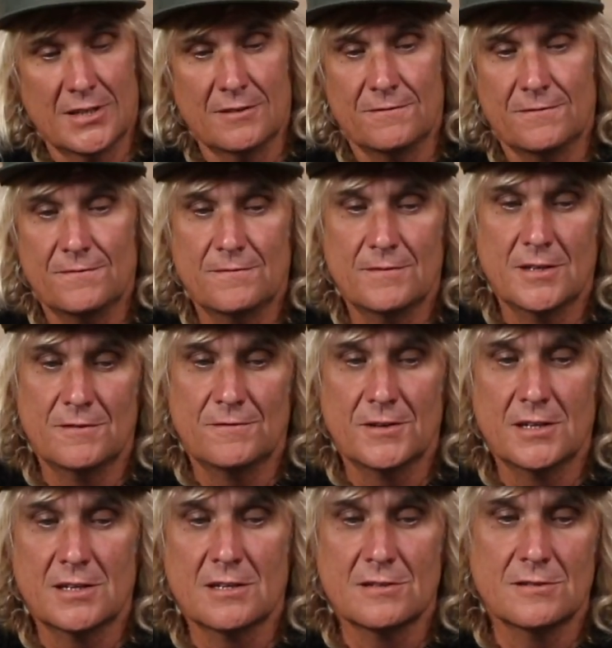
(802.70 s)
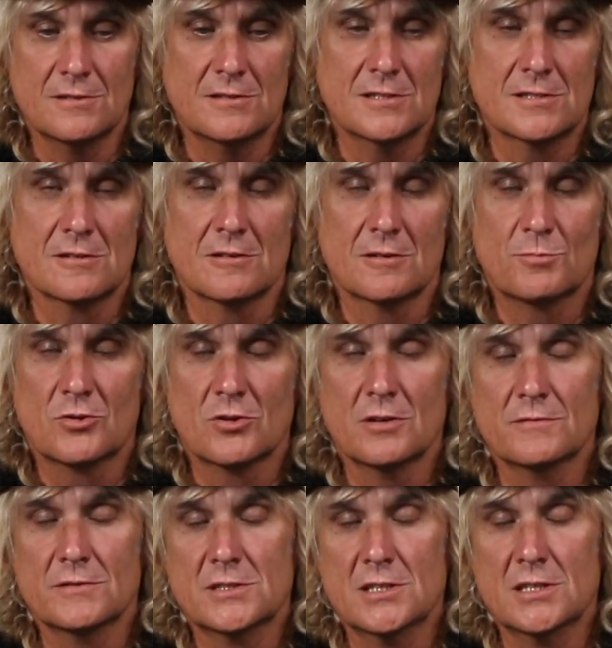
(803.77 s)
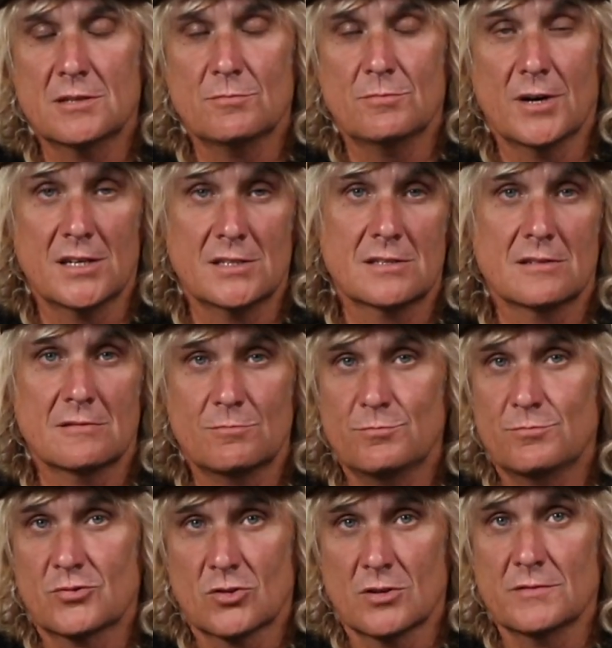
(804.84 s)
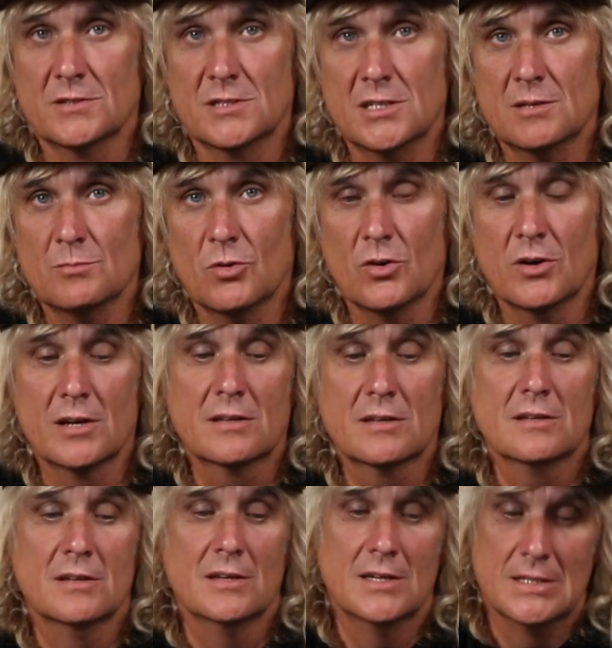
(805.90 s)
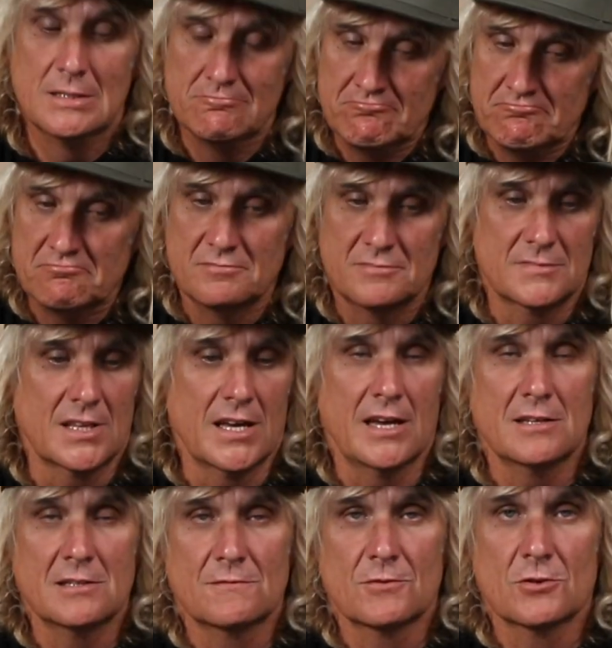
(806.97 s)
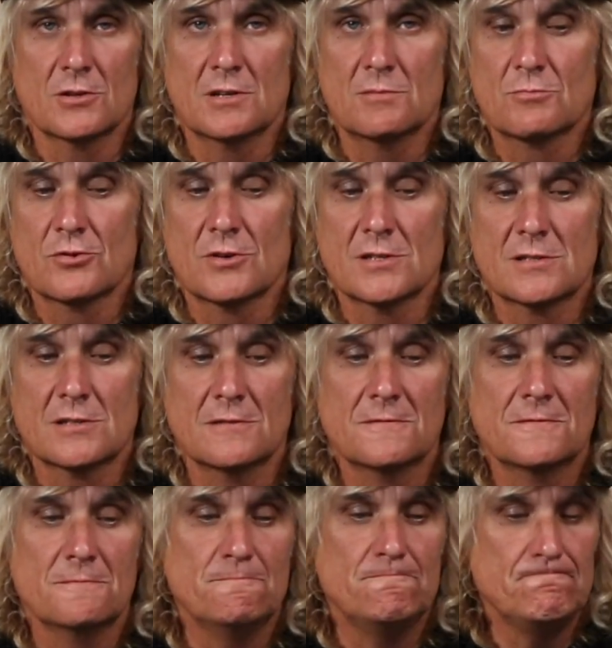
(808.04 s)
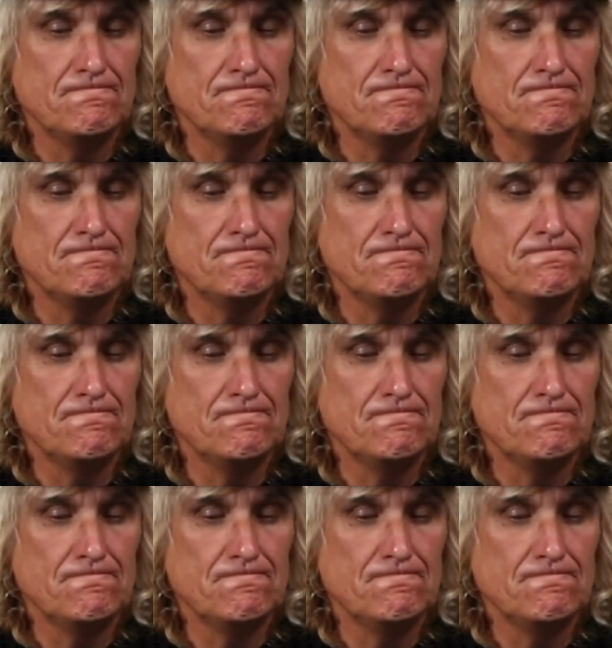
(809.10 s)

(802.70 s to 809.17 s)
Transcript: if he can do this on a privateer bike, that is very impressive.